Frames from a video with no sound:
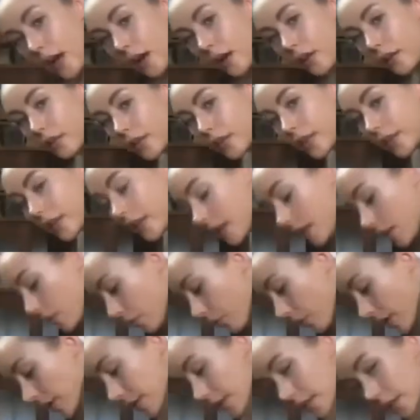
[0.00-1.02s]
the
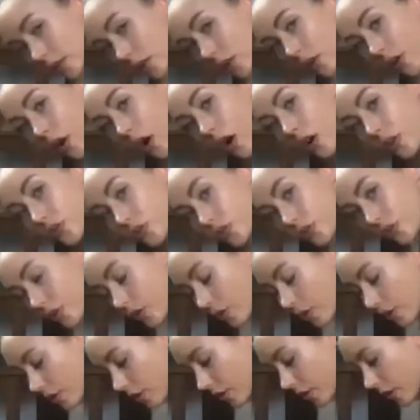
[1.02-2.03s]
wrists are
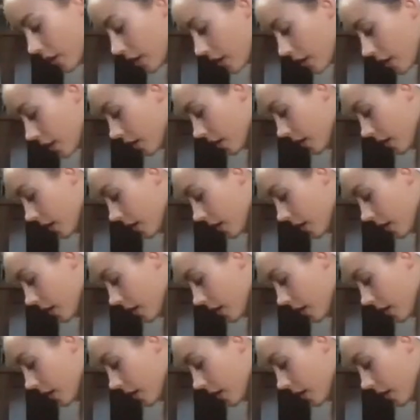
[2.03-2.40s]
under the